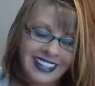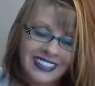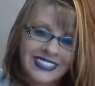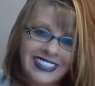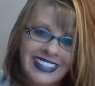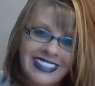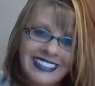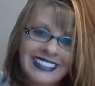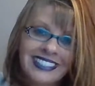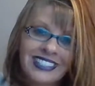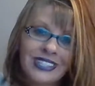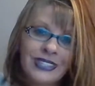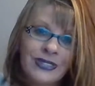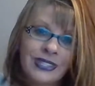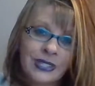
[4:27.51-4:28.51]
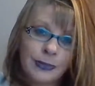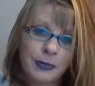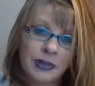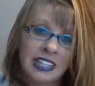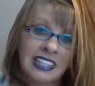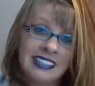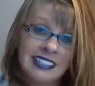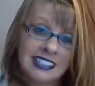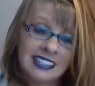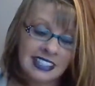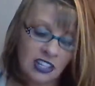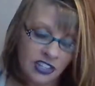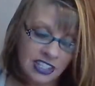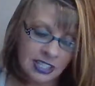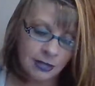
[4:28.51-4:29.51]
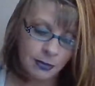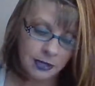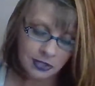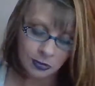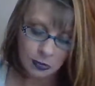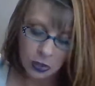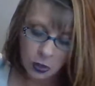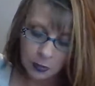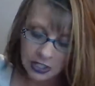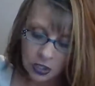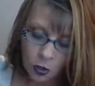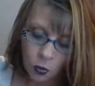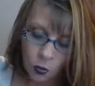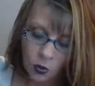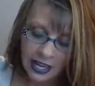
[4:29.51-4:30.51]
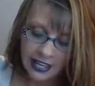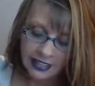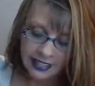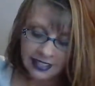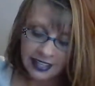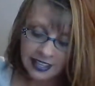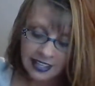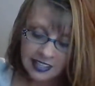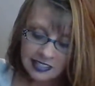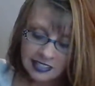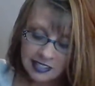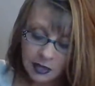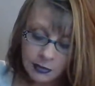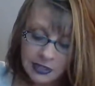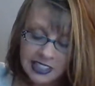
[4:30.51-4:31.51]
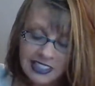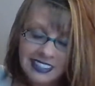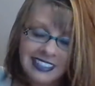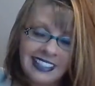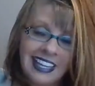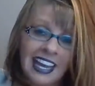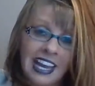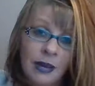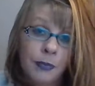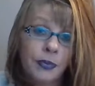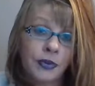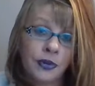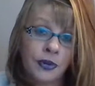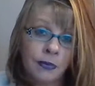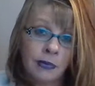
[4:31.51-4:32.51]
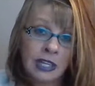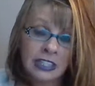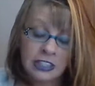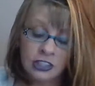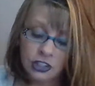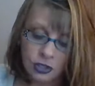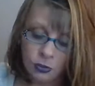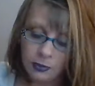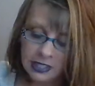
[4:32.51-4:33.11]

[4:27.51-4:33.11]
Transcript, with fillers: right, to explain the serendipitous moment away is something the Emperor might do.